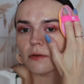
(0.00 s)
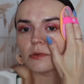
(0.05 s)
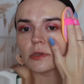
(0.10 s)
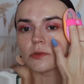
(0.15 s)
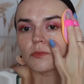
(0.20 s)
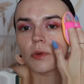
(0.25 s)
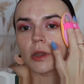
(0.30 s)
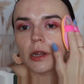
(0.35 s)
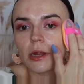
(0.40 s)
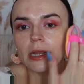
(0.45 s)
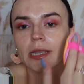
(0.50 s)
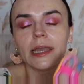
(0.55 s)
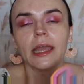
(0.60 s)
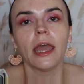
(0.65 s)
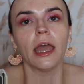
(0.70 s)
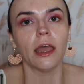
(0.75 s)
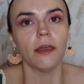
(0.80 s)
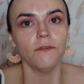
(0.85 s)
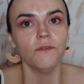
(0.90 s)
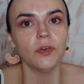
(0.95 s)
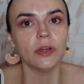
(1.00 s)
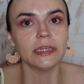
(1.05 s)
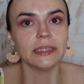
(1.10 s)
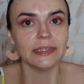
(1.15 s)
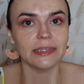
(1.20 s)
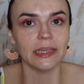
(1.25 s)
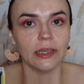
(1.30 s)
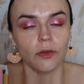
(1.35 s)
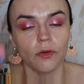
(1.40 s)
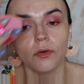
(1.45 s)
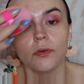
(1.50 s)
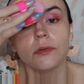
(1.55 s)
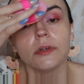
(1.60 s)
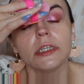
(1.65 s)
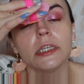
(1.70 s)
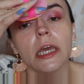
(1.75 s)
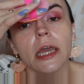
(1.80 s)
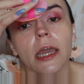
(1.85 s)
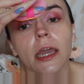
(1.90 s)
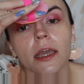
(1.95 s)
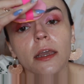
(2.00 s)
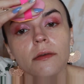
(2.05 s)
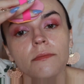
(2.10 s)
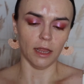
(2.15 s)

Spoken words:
was wearing every single day.